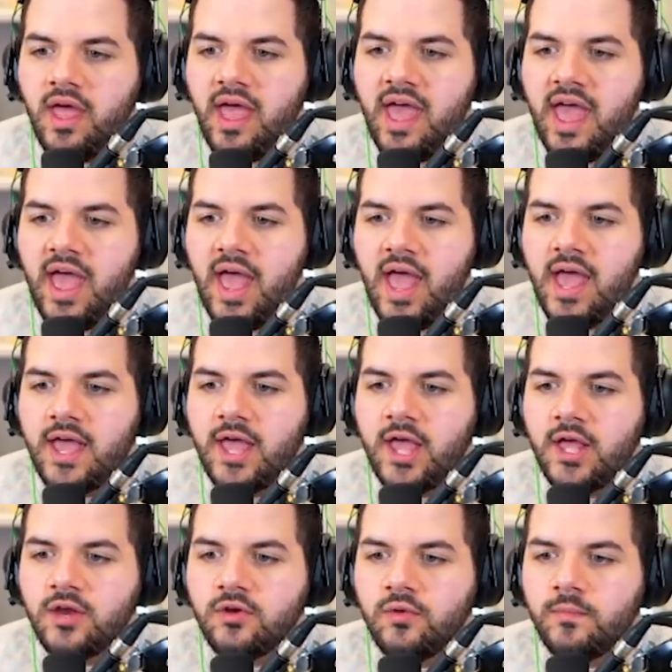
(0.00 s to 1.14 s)

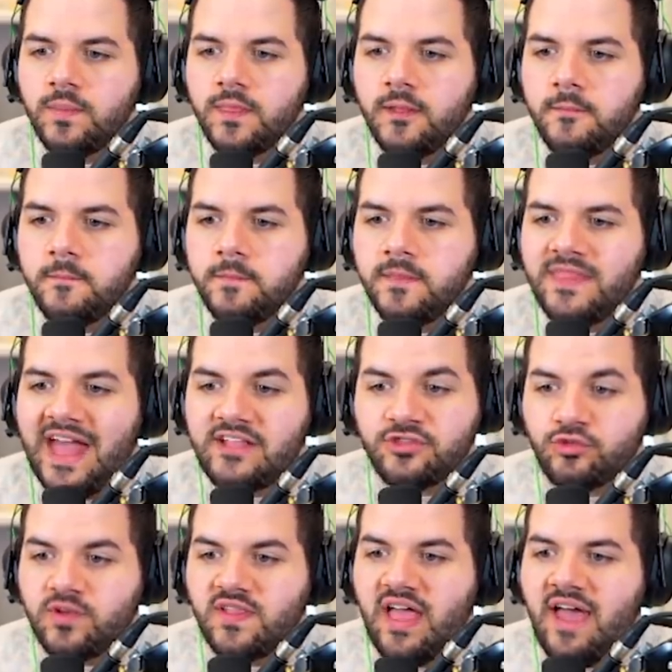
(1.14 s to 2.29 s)
And that's
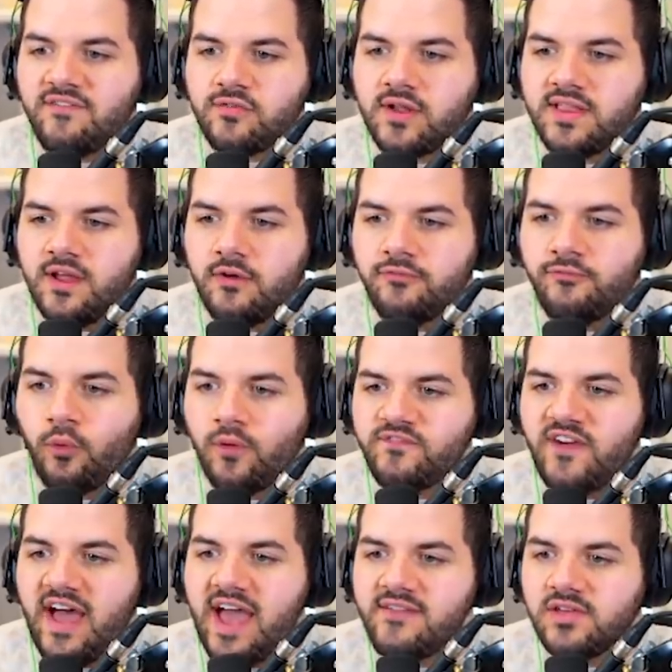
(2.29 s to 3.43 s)
three lives right there. Four,
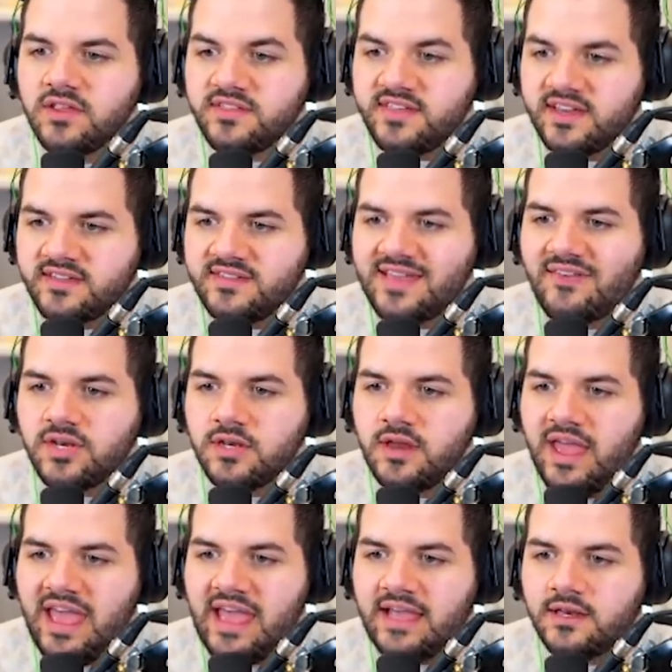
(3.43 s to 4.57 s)
five, six, seven,
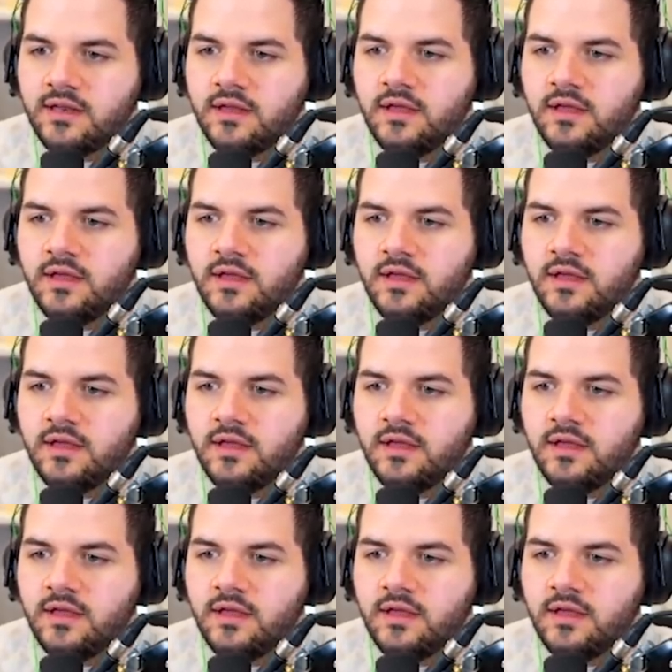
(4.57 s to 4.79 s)
eight.